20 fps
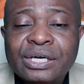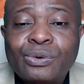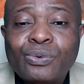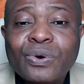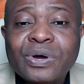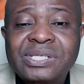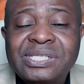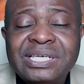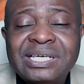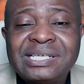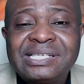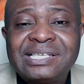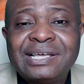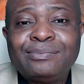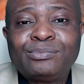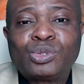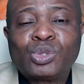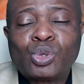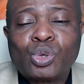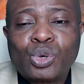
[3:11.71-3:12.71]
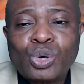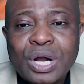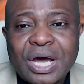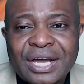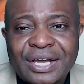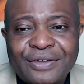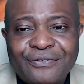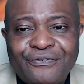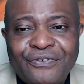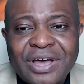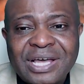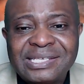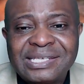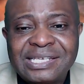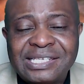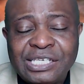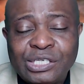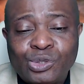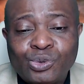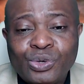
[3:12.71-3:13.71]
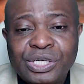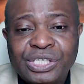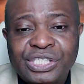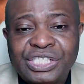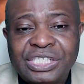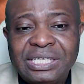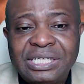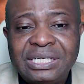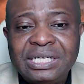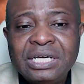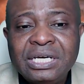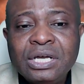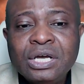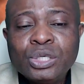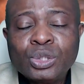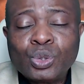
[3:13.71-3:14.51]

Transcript: requesting them to clarify the situation,